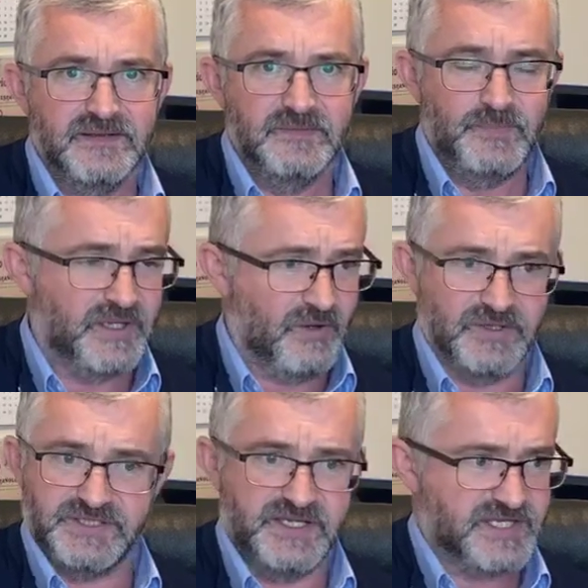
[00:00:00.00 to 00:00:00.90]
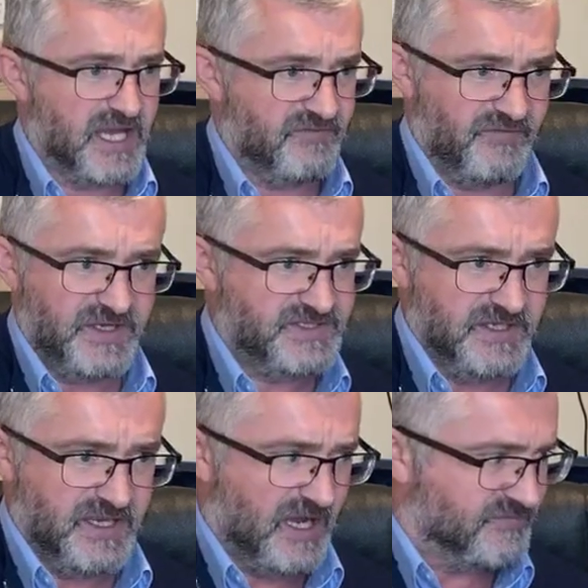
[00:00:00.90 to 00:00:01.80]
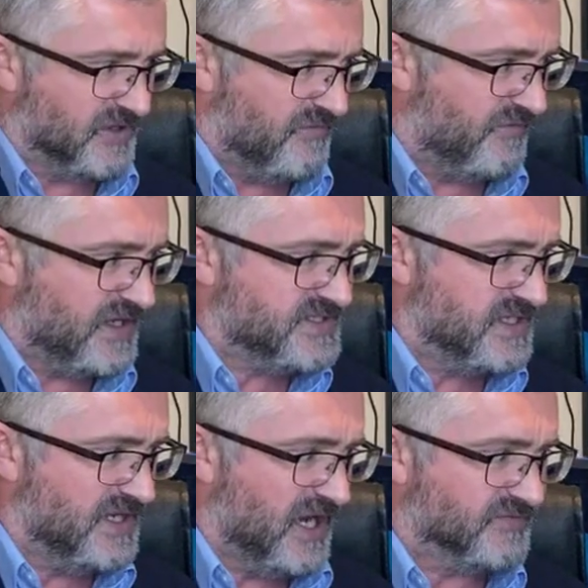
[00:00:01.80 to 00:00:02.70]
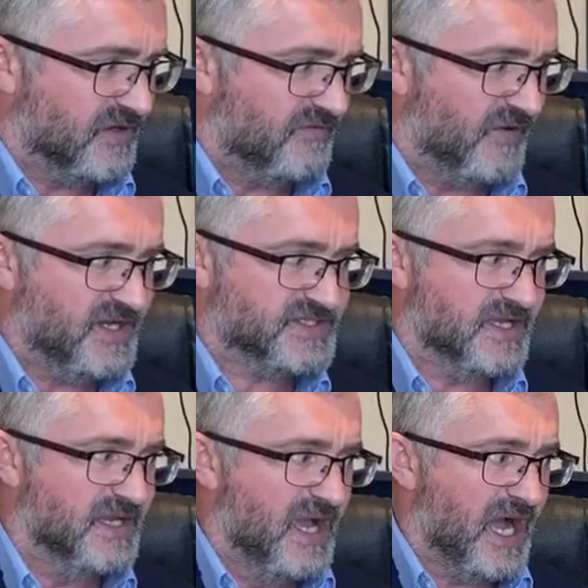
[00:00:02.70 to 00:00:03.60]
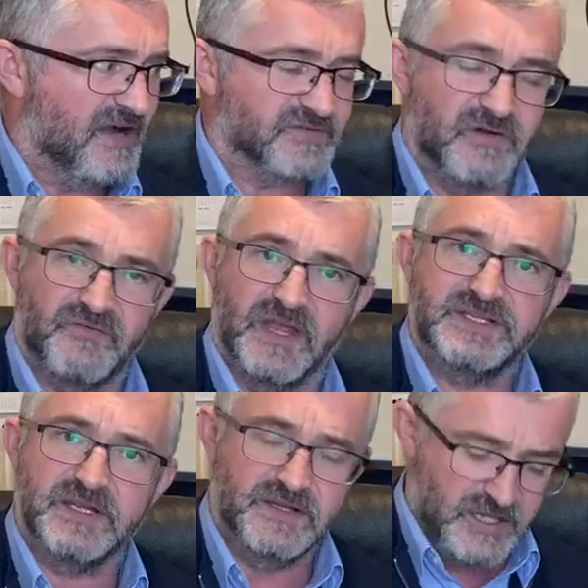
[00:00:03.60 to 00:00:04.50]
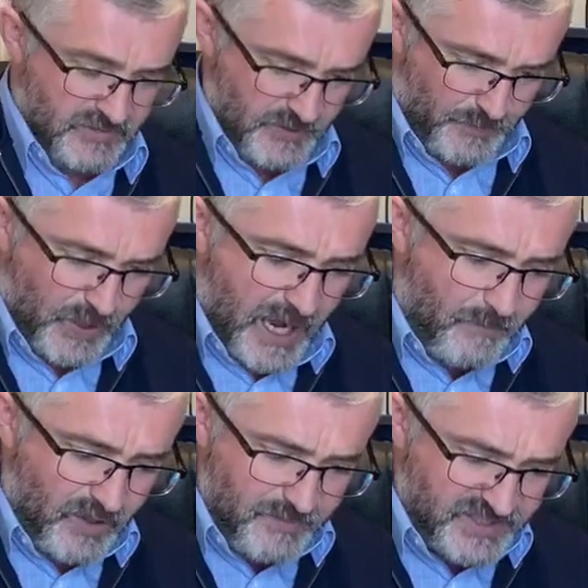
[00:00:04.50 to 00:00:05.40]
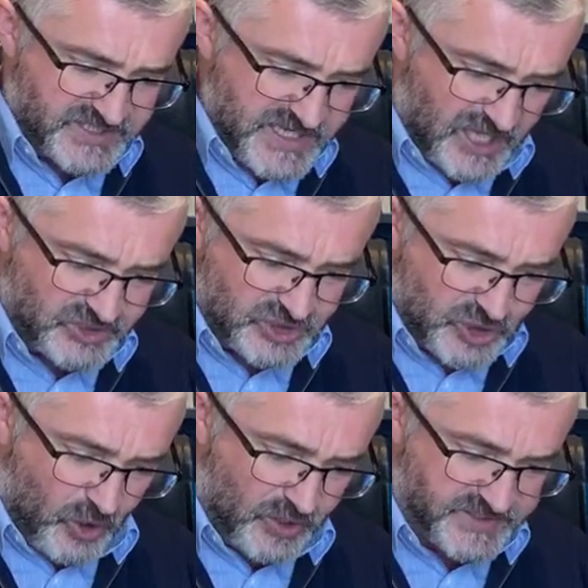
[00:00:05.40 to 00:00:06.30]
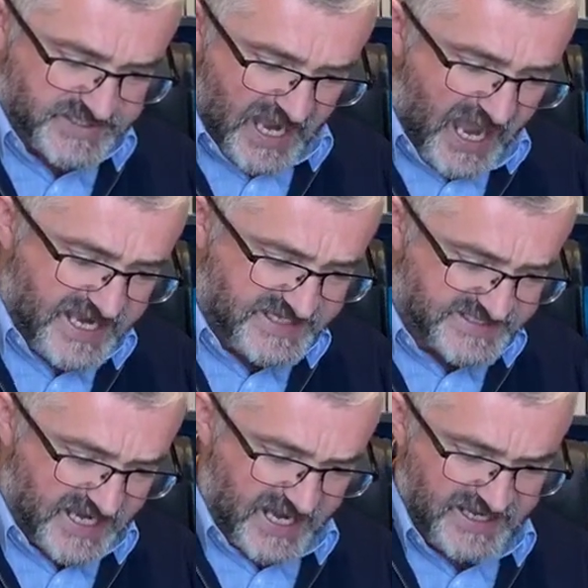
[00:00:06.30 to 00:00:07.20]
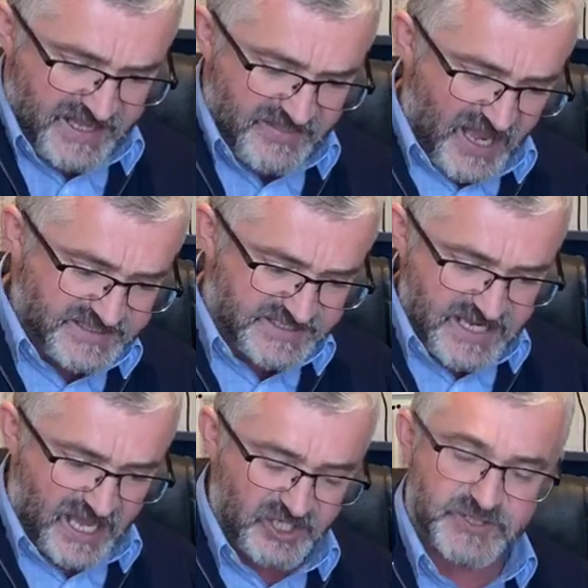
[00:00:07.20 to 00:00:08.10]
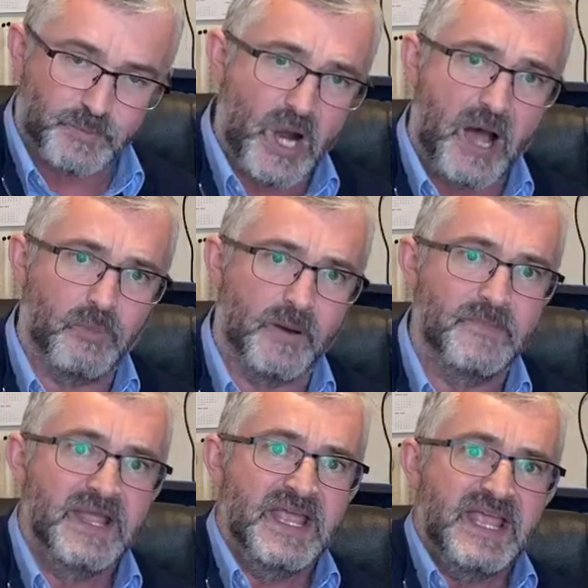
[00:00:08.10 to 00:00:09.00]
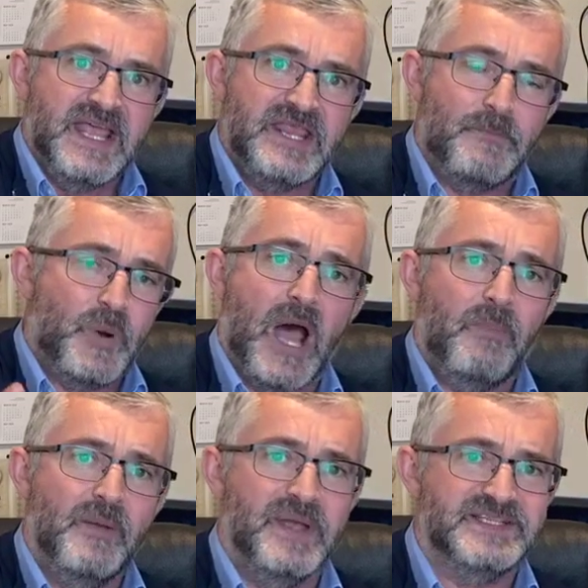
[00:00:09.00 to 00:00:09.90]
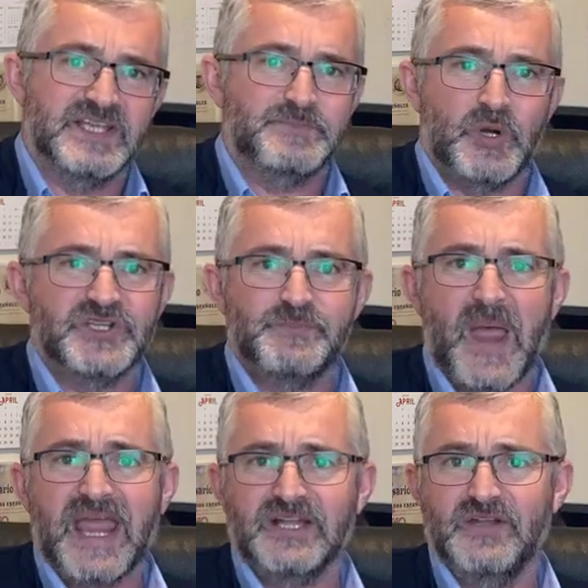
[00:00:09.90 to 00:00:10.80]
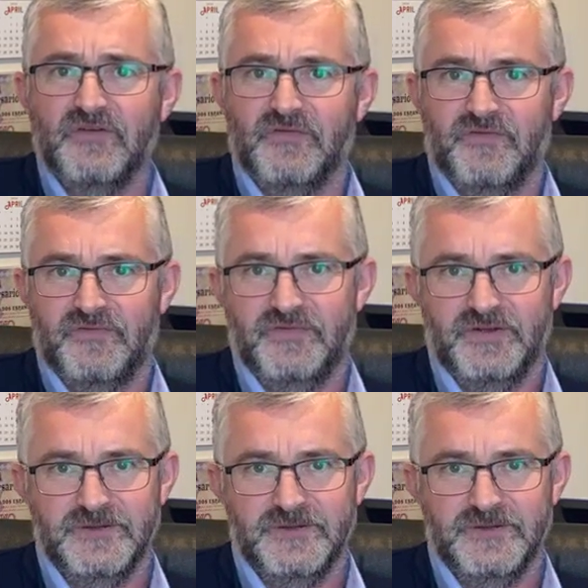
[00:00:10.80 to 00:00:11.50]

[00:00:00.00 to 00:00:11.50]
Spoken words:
because he's had vision after vision after vision after vision. The problem is not John's eyesight. That's not his problem. The problem is his perspective.